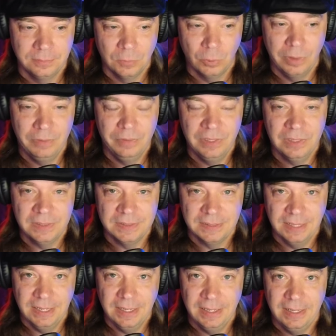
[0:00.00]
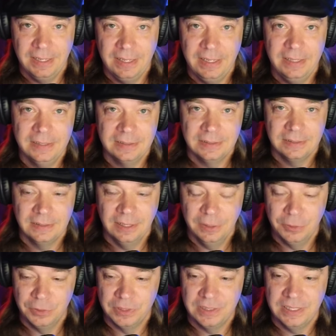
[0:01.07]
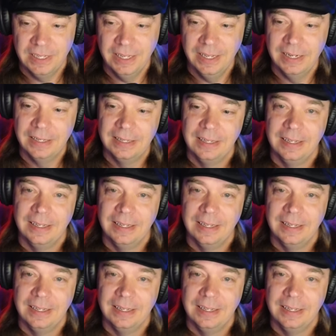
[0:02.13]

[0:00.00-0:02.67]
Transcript: reveals that he's interested